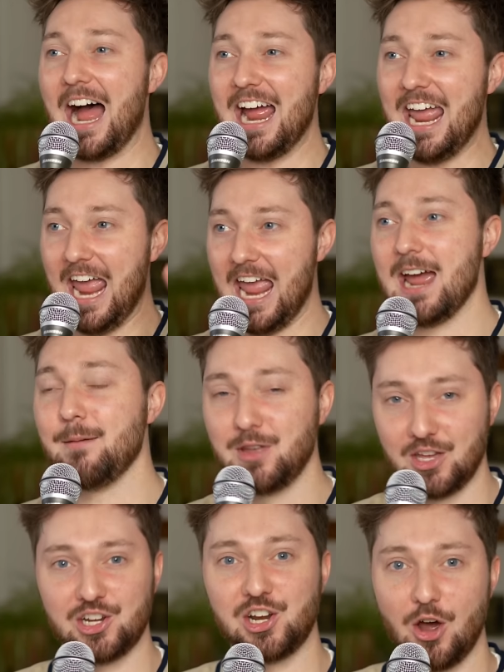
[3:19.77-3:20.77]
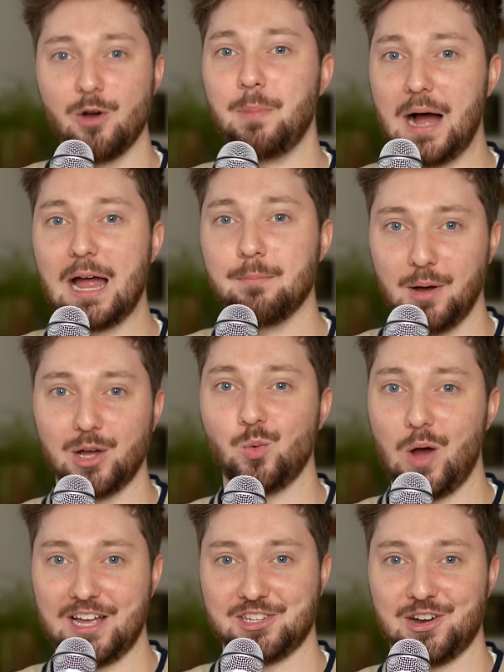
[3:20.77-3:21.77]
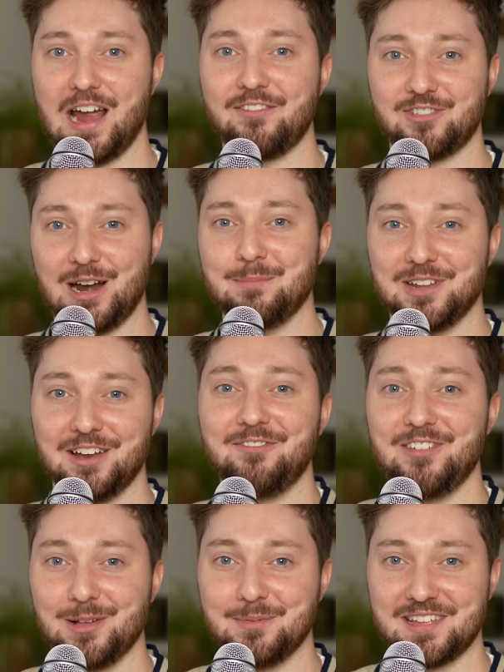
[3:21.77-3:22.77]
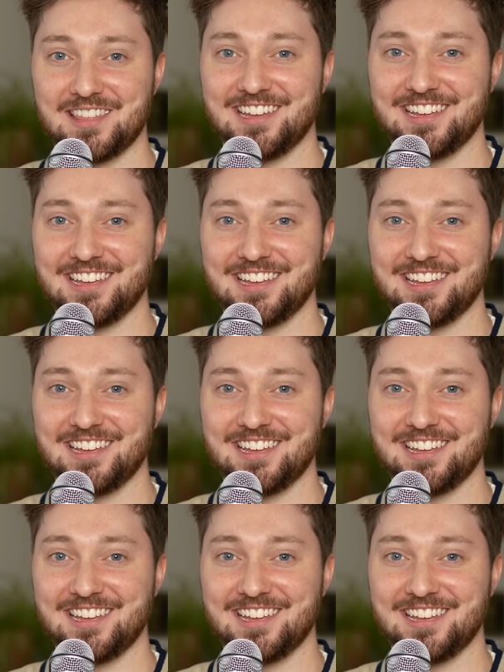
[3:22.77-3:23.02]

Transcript: I am going to go buy Budweiser after I'm done filming